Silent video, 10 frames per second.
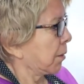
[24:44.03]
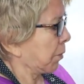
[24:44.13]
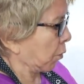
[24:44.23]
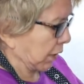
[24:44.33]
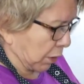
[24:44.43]

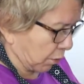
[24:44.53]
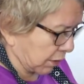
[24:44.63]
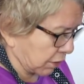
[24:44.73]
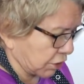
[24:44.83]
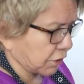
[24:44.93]
But what I
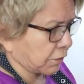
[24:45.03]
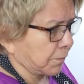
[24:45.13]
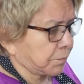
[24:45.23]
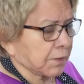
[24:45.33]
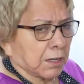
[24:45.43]
want to do,
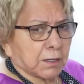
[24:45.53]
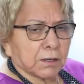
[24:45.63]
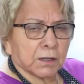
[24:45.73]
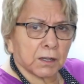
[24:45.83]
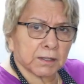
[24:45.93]

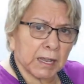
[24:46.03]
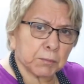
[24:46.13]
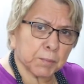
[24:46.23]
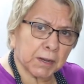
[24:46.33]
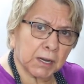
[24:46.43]

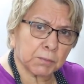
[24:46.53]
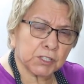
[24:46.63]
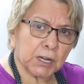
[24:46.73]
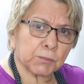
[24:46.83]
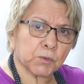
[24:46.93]
cameraman, how much
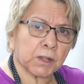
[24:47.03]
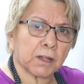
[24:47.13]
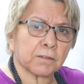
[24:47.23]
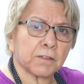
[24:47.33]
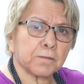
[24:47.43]
time do we
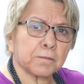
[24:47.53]
have?